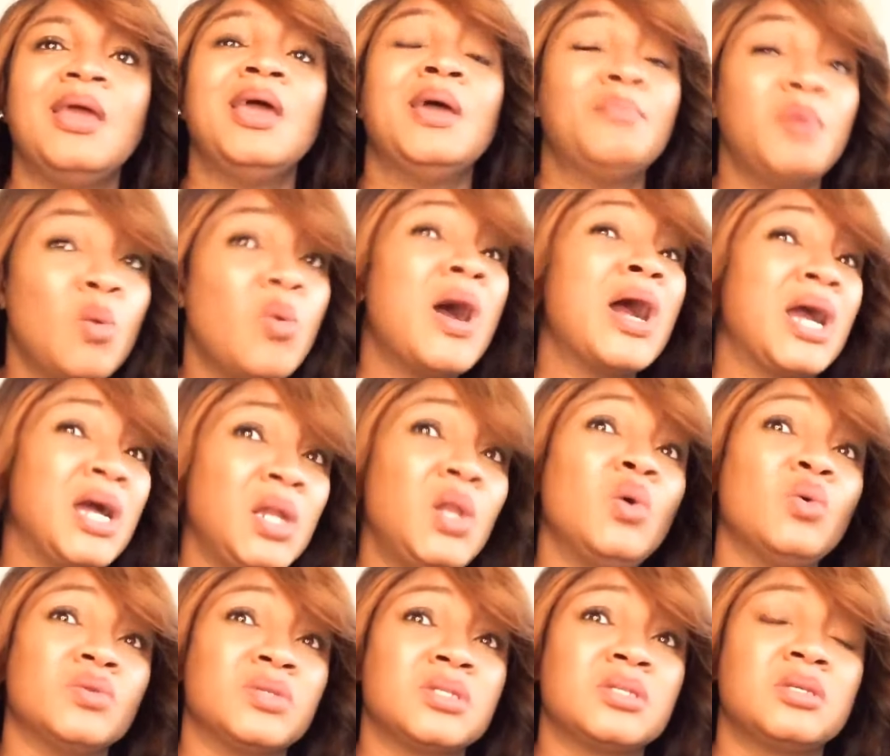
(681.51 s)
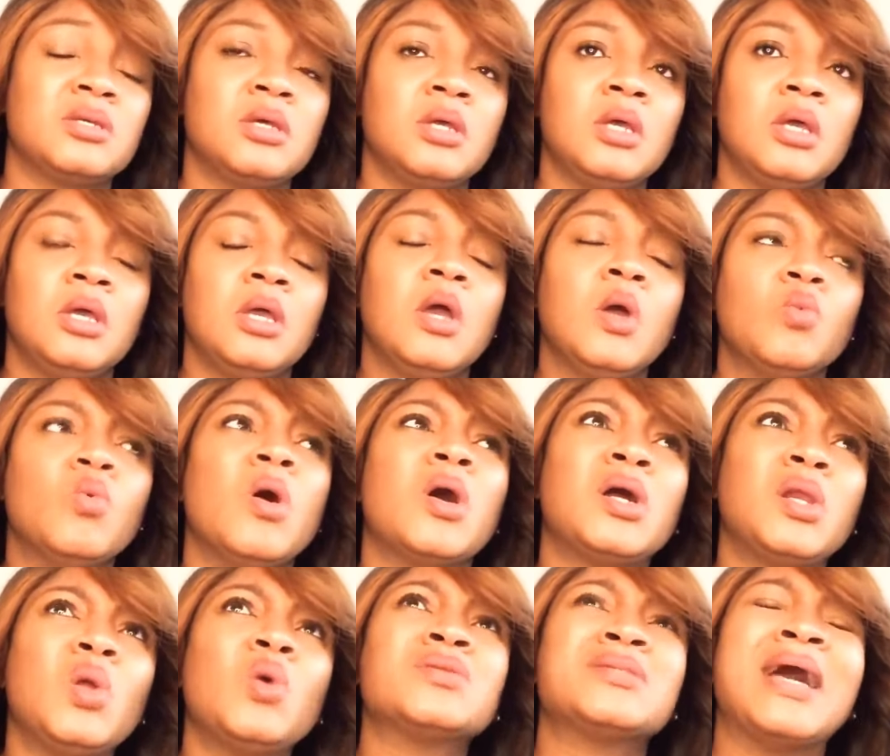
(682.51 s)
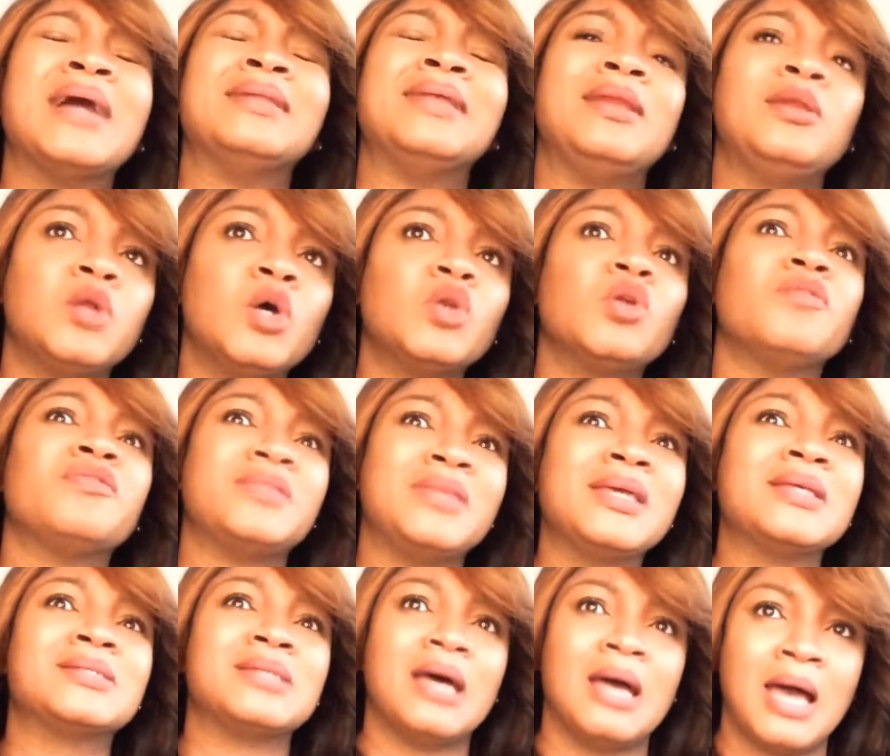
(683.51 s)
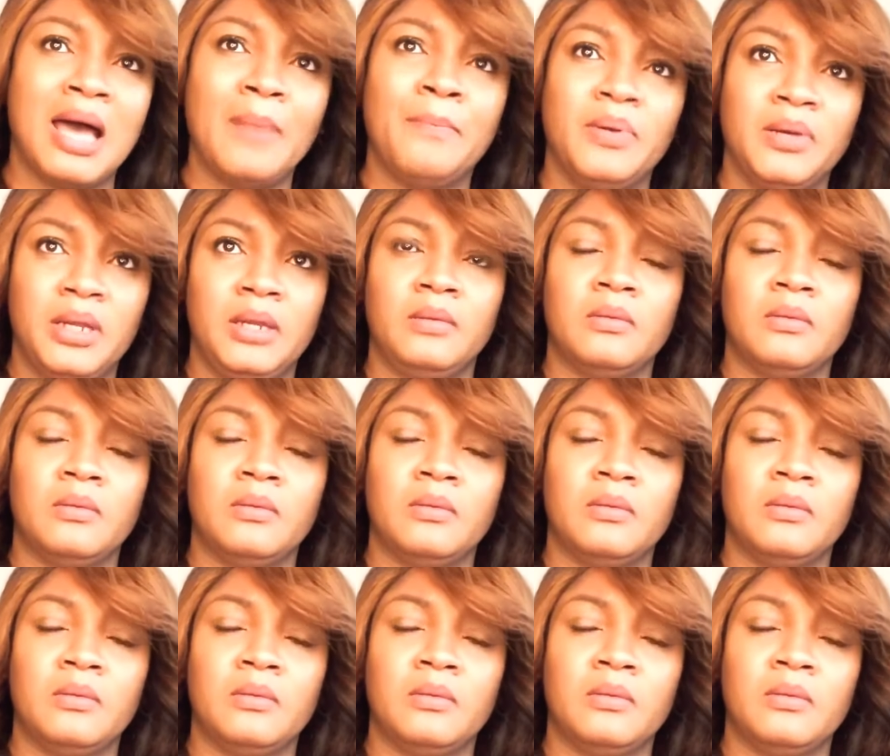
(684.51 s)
But we're close. We're close, and a lot of things are happening.